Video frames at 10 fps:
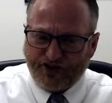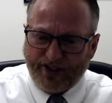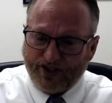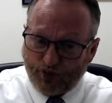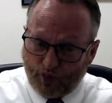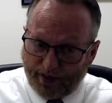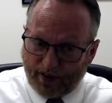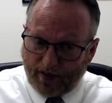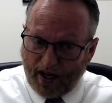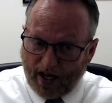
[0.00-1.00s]
It's 1
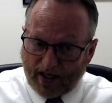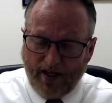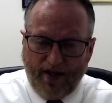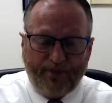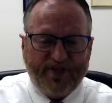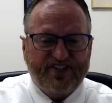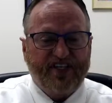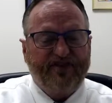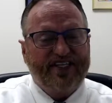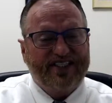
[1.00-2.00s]
o'clock
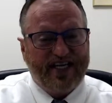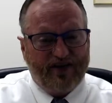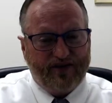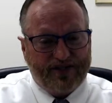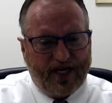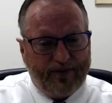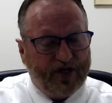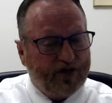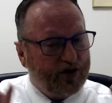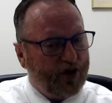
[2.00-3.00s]
Pacific Standard Time. You
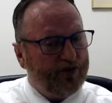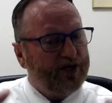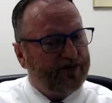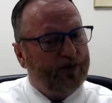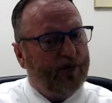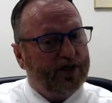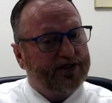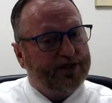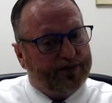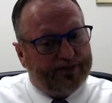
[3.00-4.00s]
can go there if you want
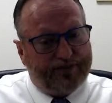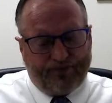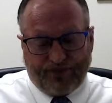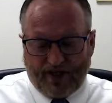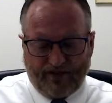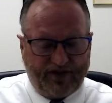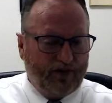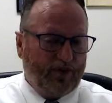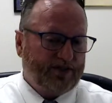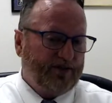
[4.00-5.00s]
to. If you don't
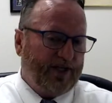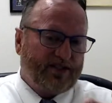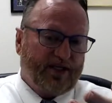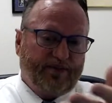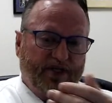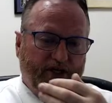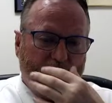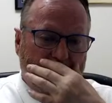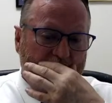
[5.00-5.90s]
want to, that's up to you.